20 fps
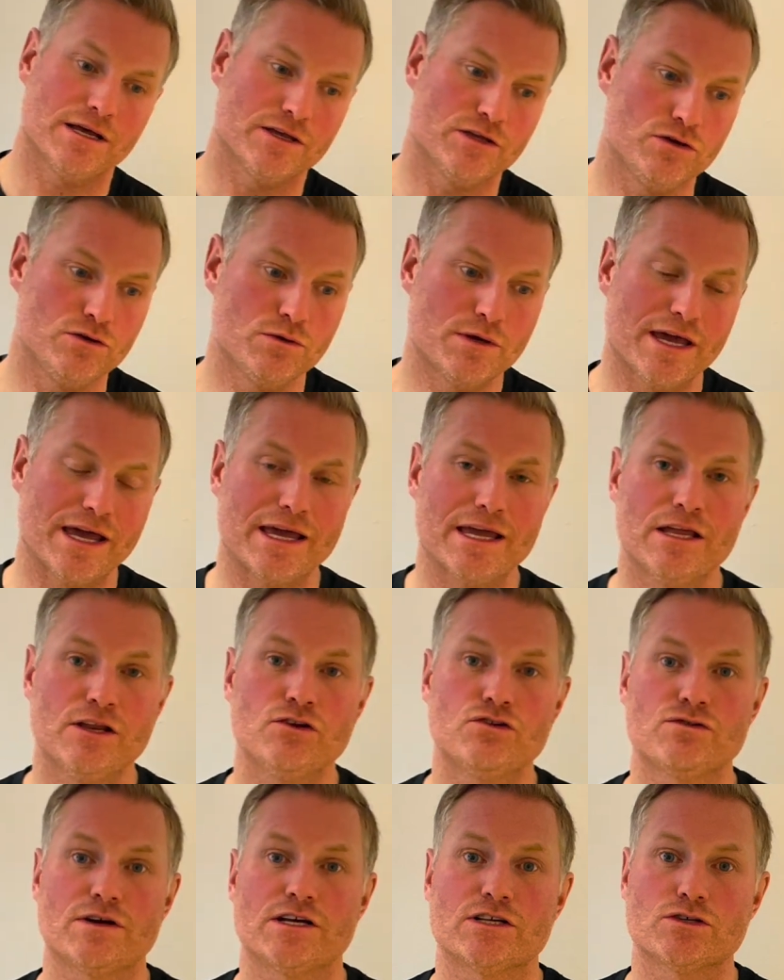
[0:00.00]
you get
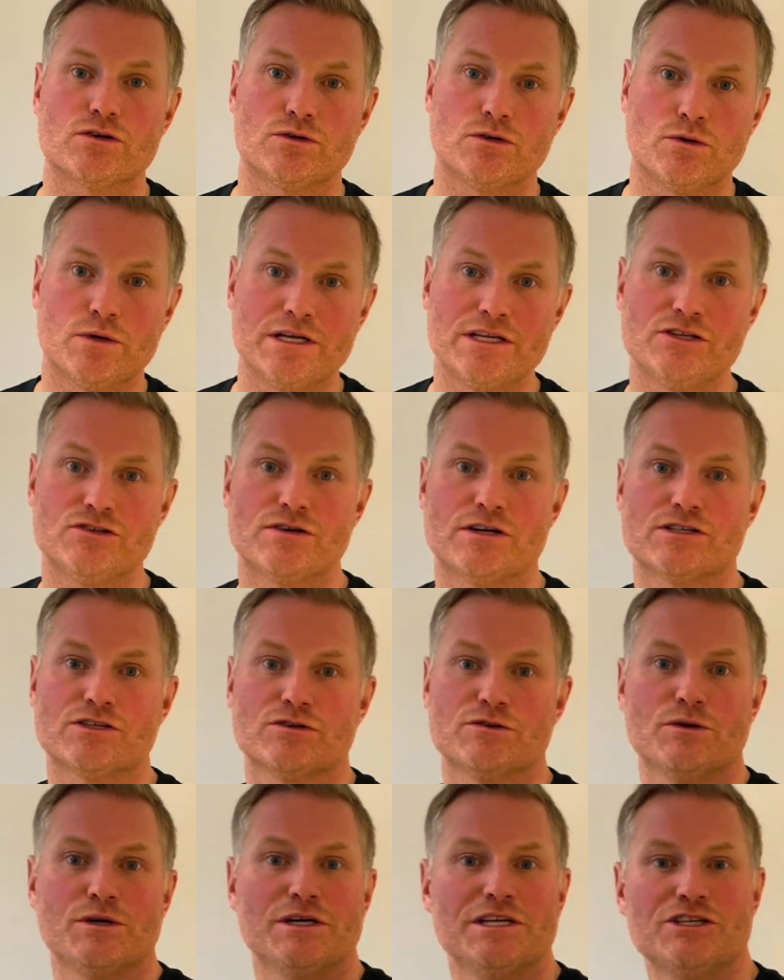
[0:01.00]
interest on your interest
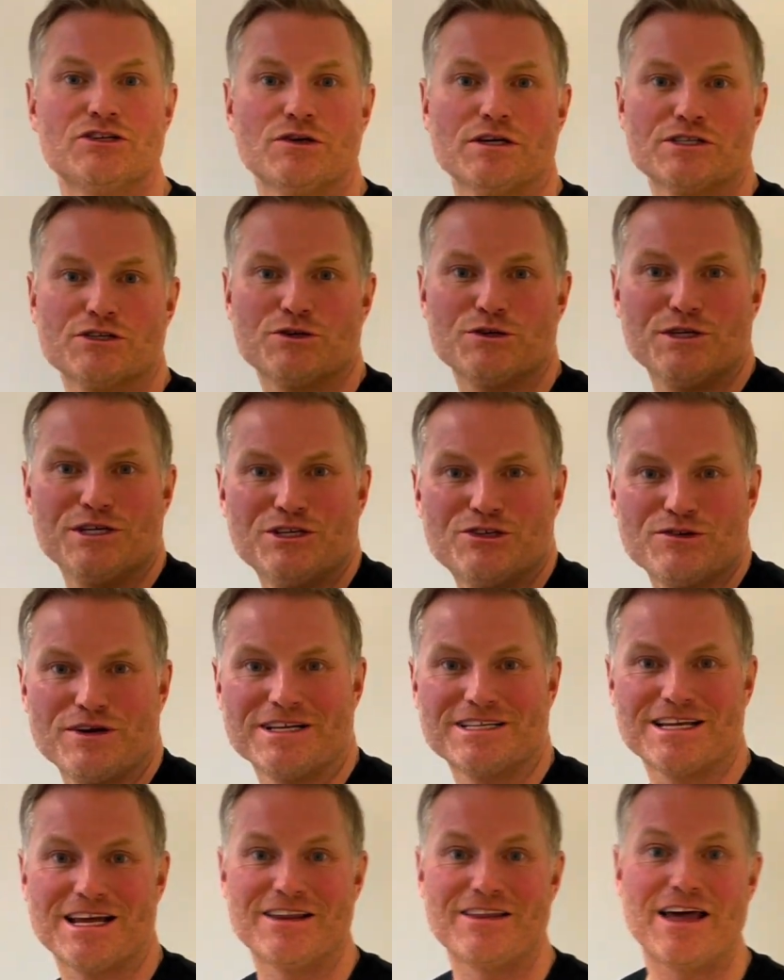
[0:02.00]
on your interest on
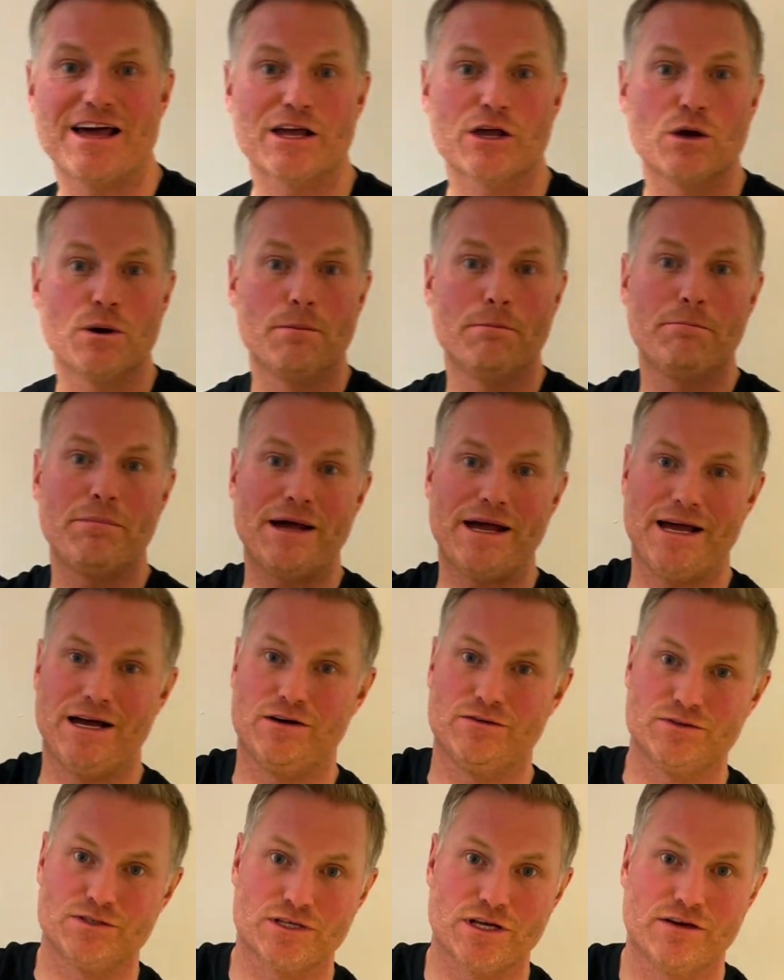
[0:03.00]
interest, and that
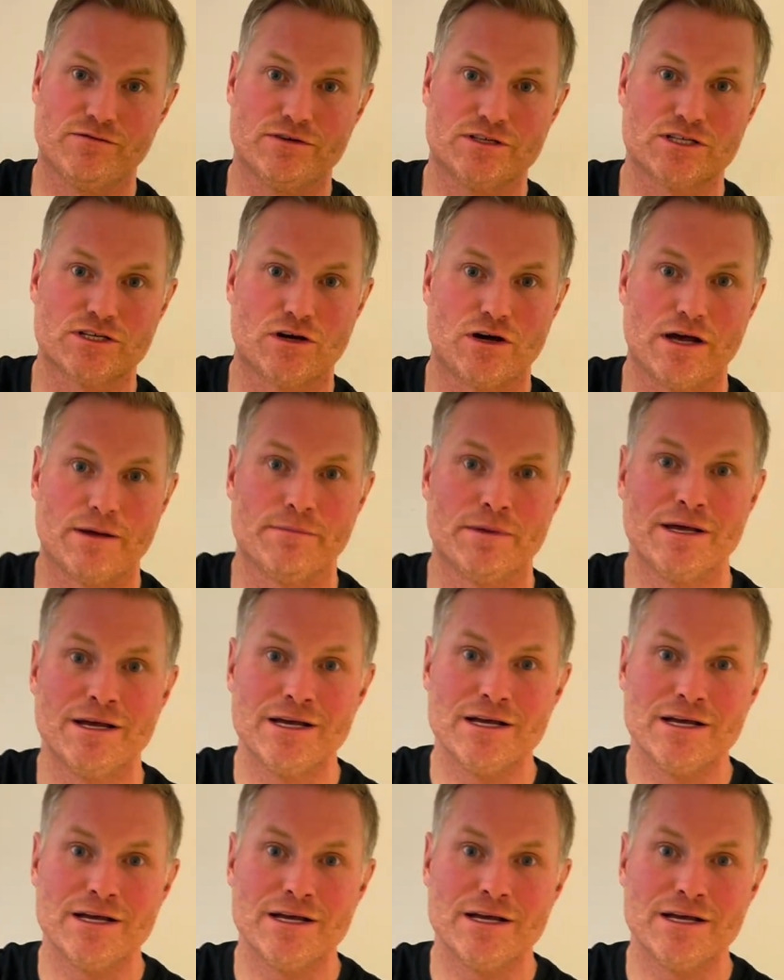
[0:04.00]
compounds over time.